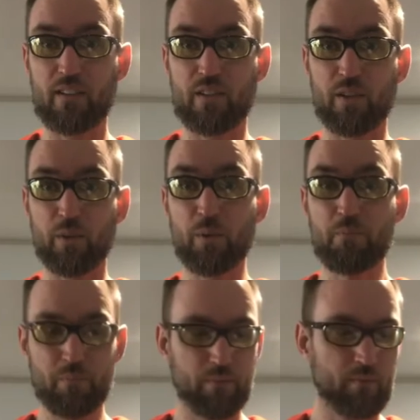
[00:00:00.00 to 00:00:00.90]
to
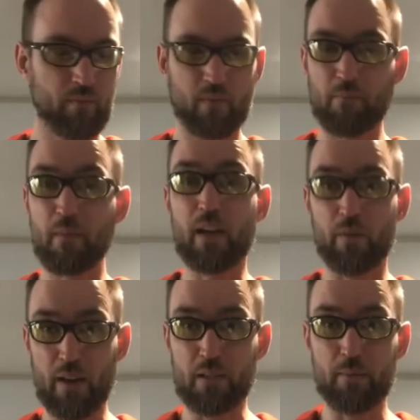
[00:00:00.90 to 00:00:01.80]
make a
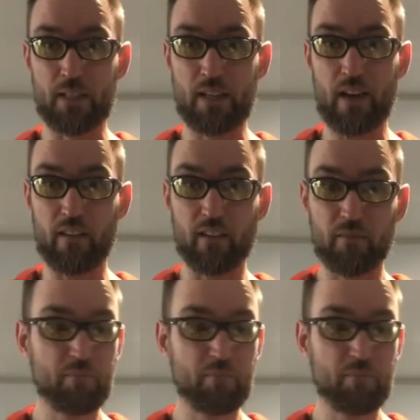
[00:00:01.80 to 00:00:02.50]
recipe together.